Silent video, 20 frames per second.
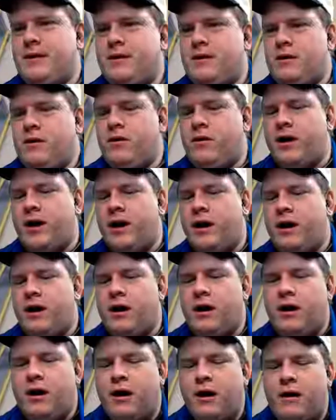Oh,
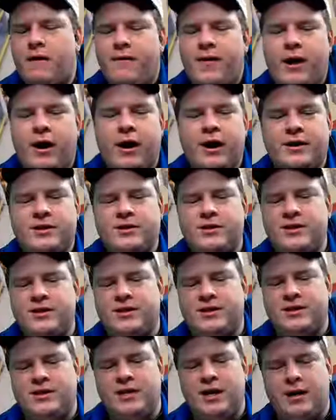yeah. Alright, so this
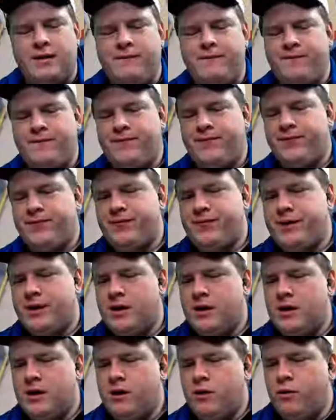is done.
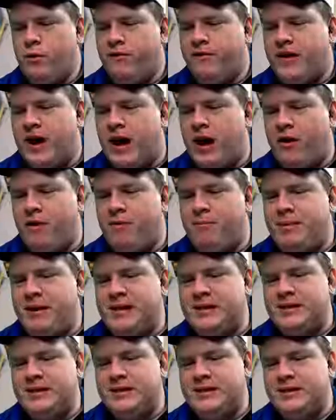We've got all the
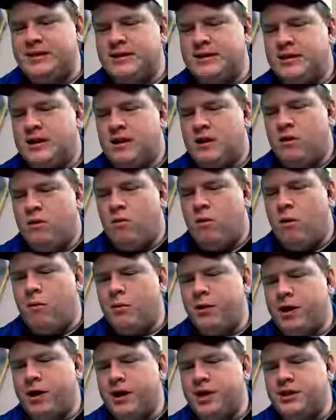pieces. What
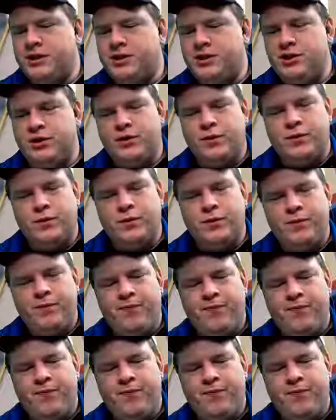we're going to do